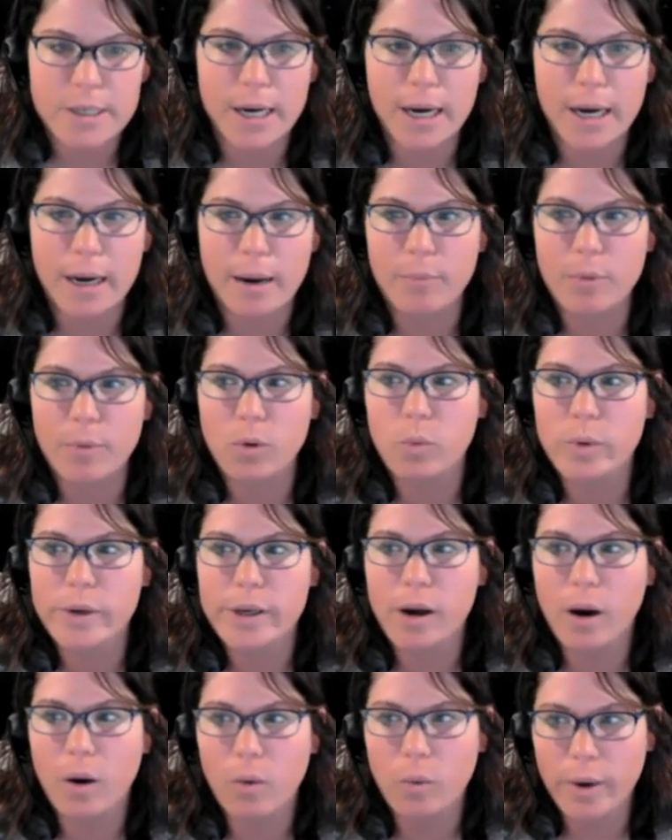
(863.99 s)
Um,
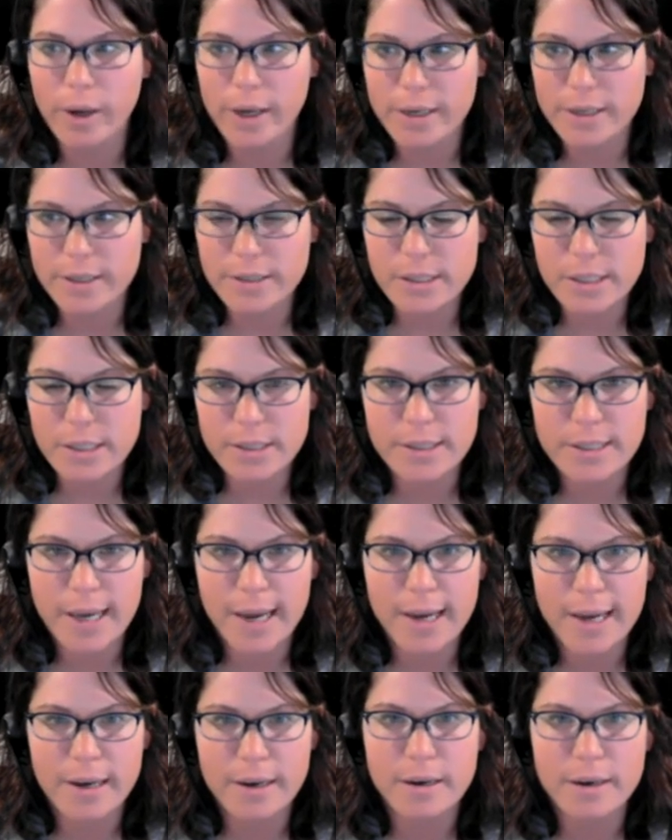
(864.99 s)
we always
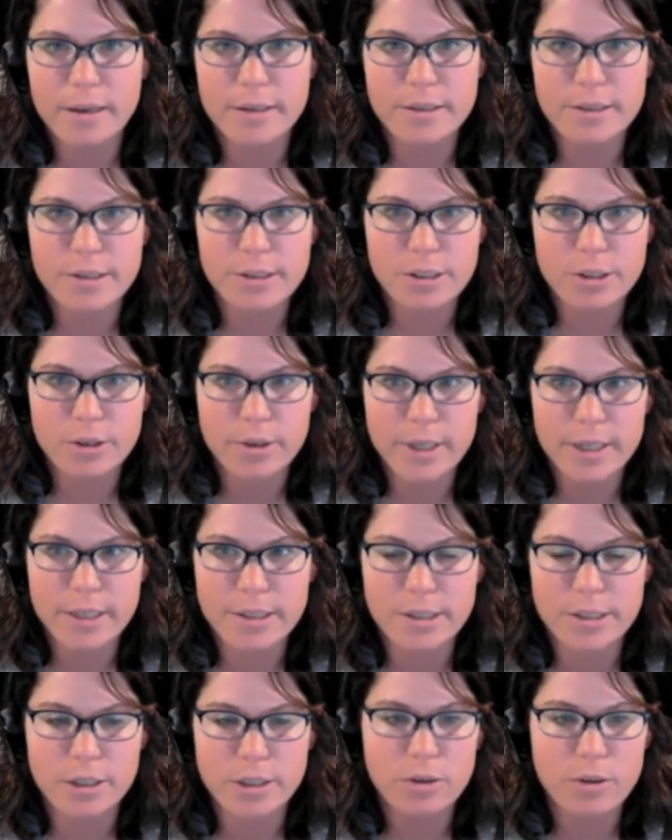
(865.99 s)
send
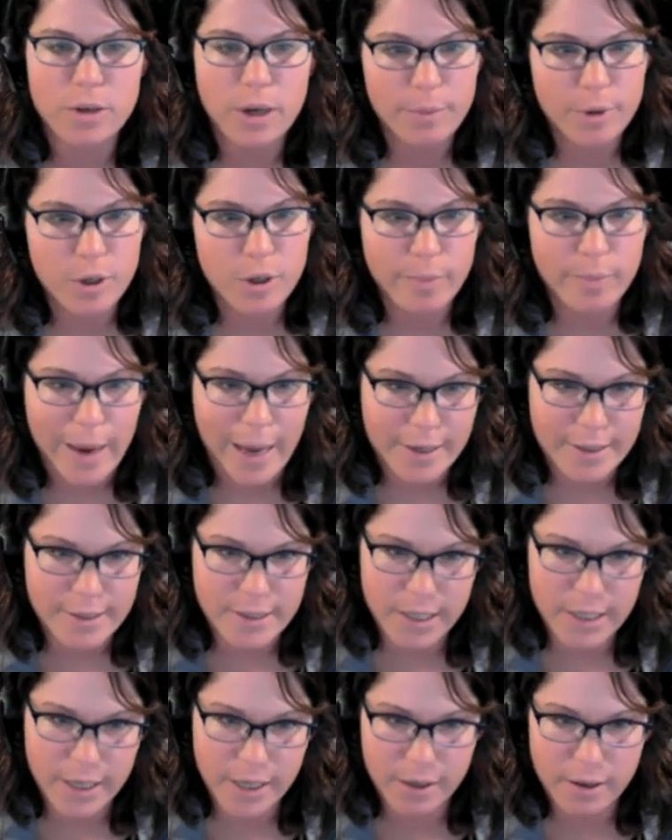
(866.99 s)
students to UW
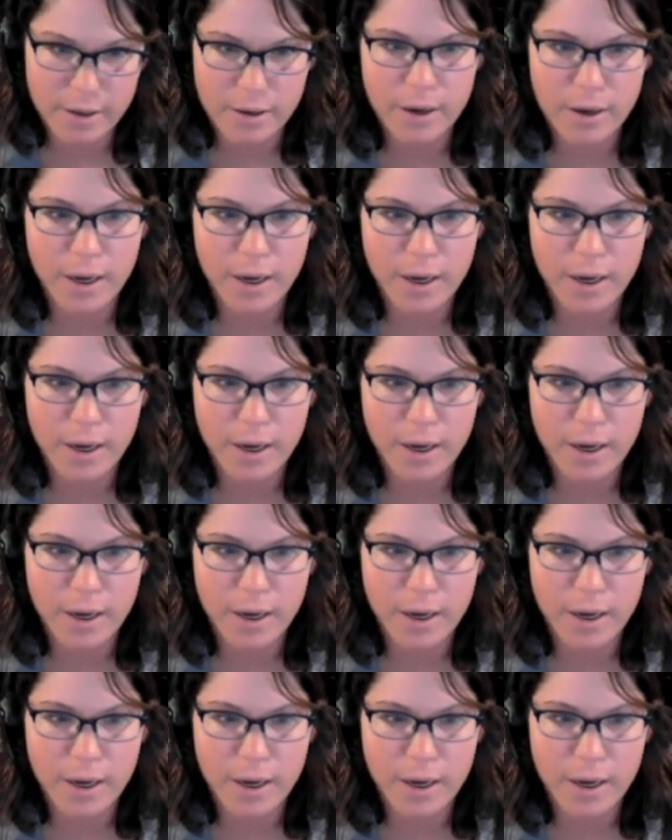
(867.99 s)
Madison.